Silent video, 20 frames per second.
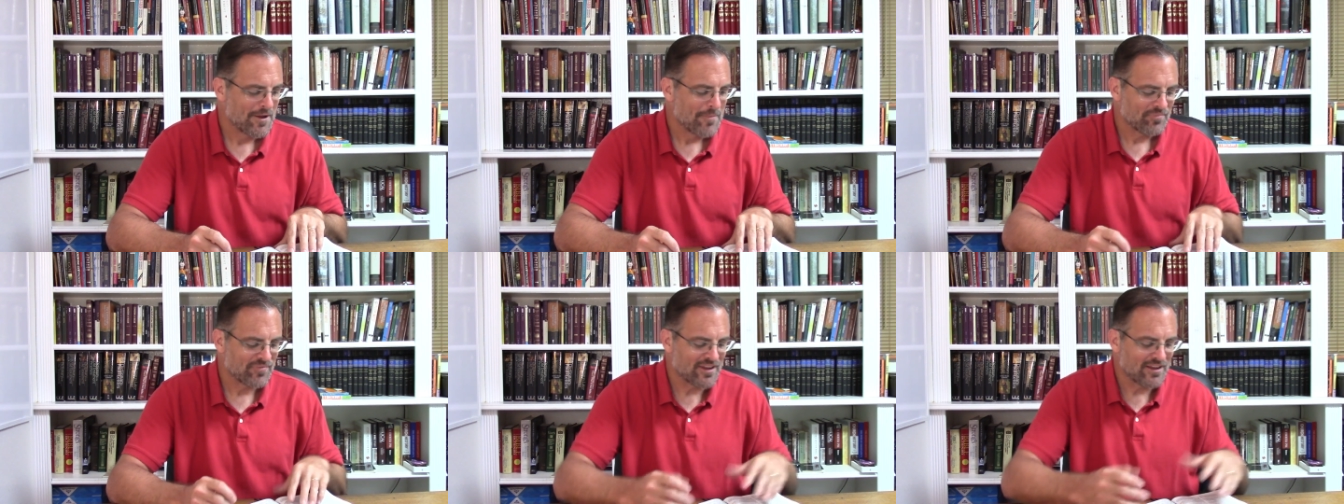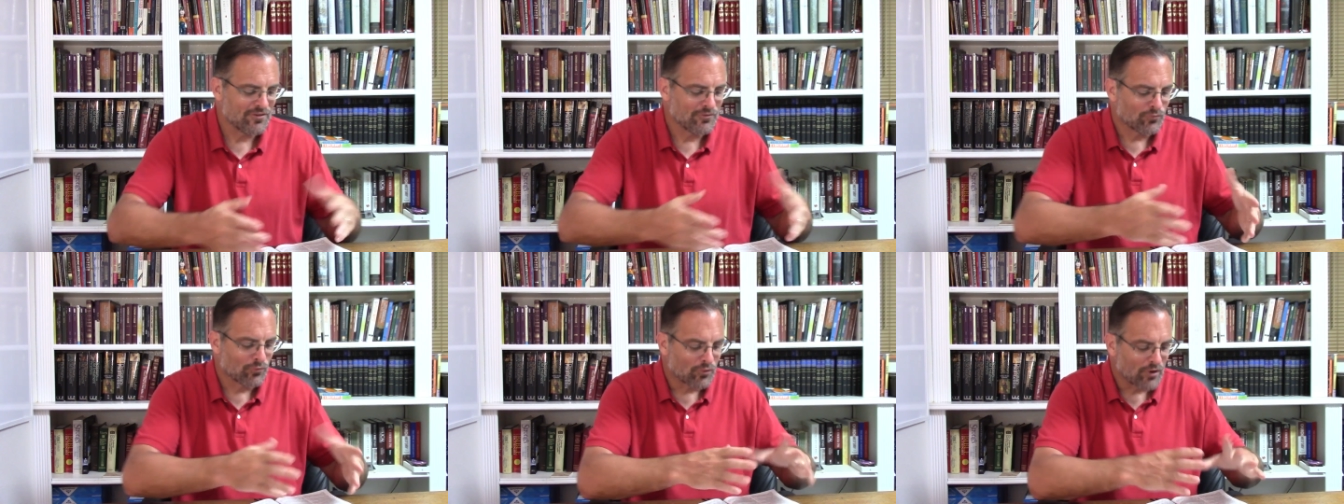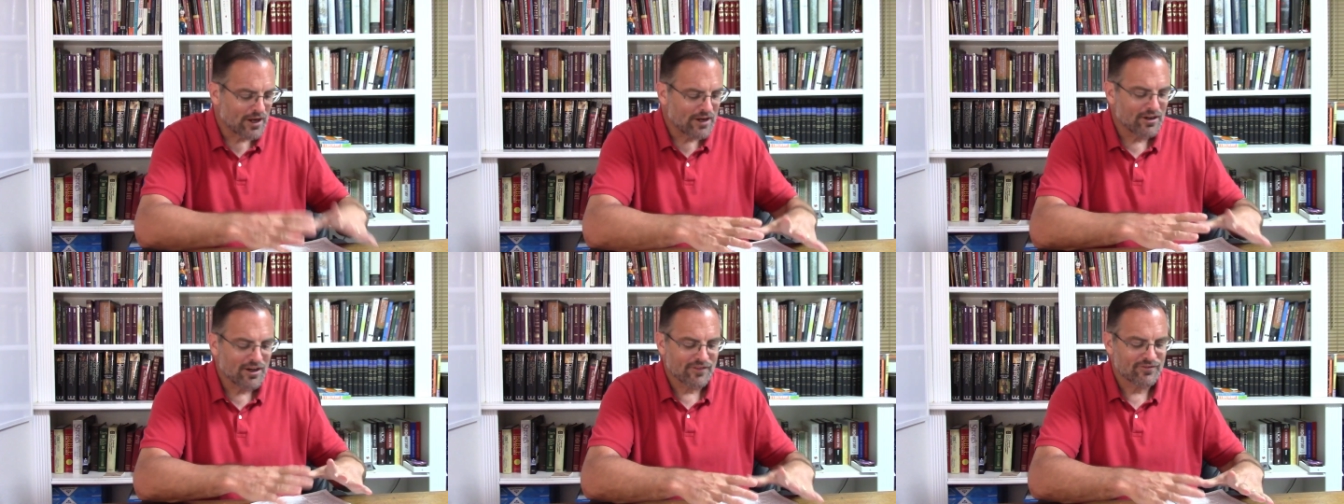
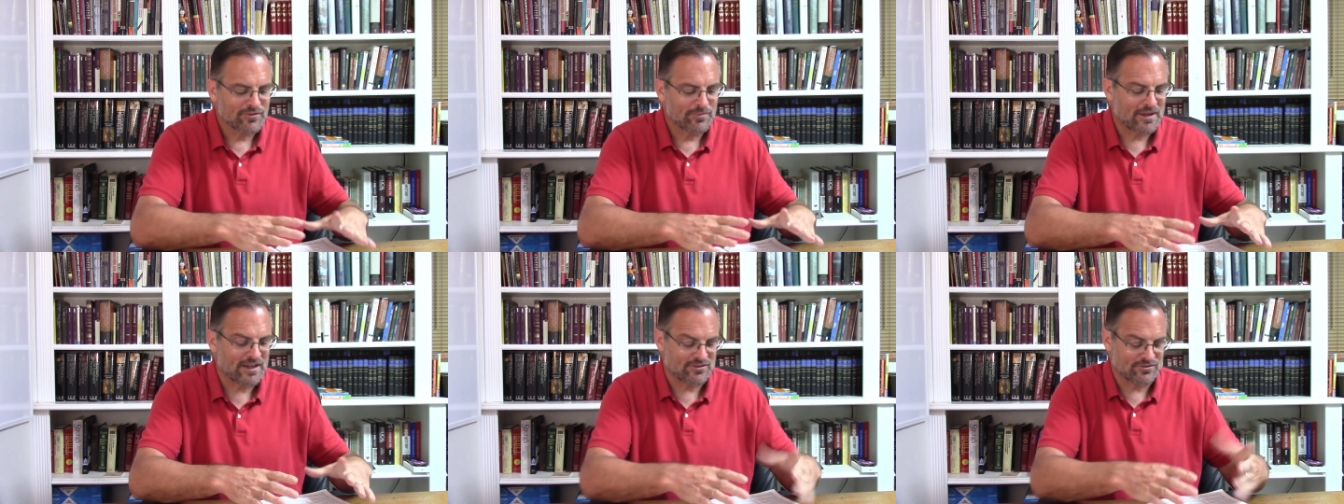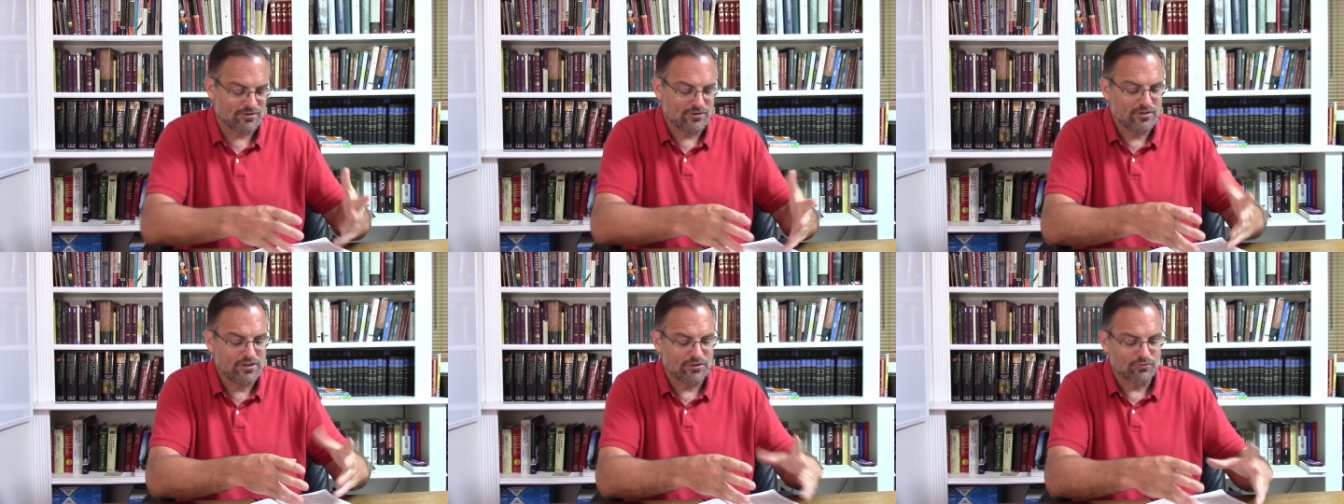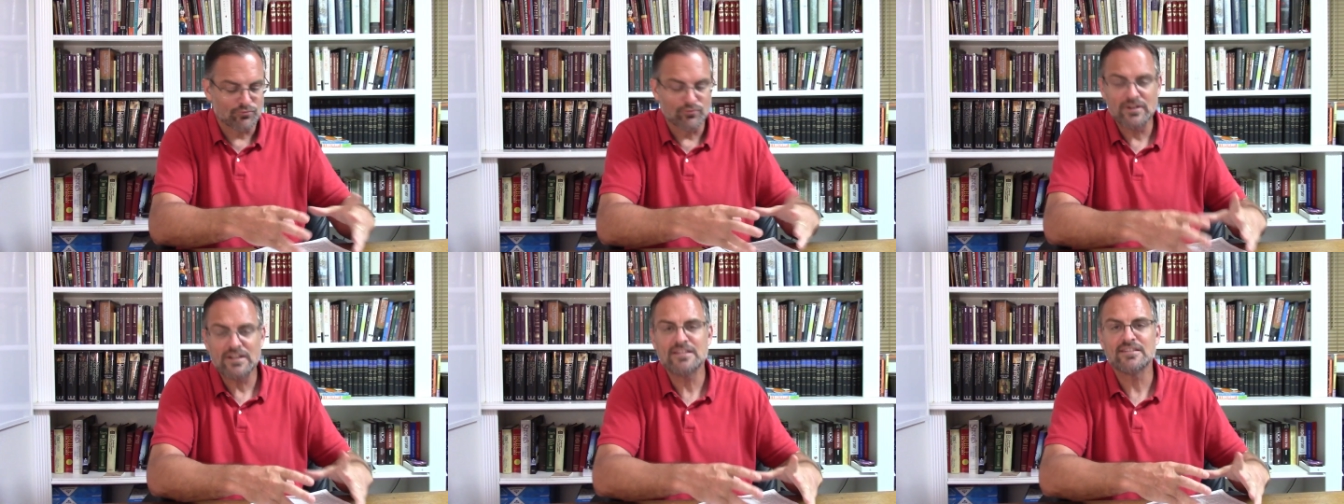Right off the bat. So you
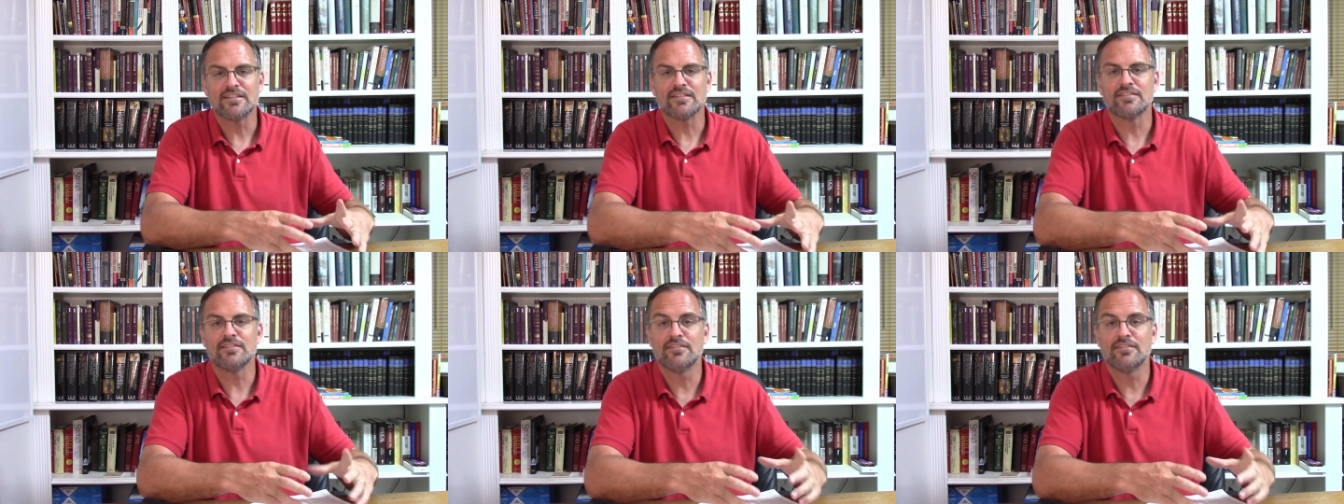can read this,